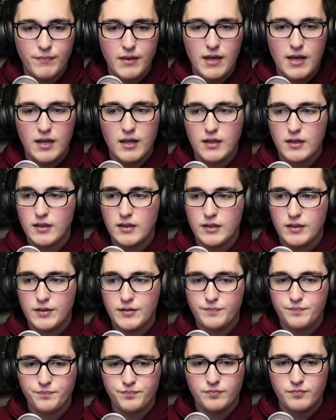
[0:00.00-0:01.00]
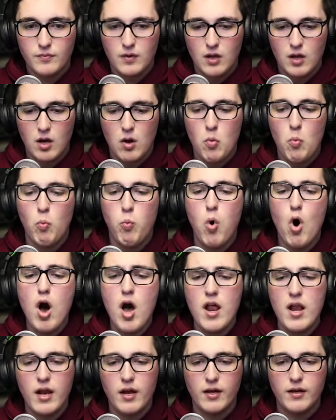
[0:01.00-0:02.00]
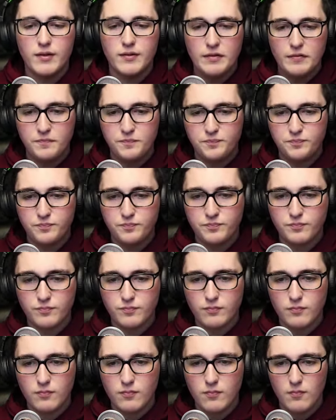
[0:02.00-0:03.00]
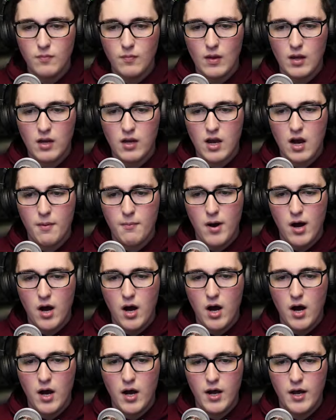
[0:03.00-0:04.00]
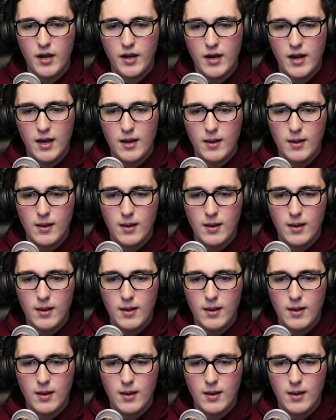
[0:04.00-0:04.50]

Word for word: He's a wood block. He's gotta be by all this wood somewhere over here, Come dude. On. He's gotta be.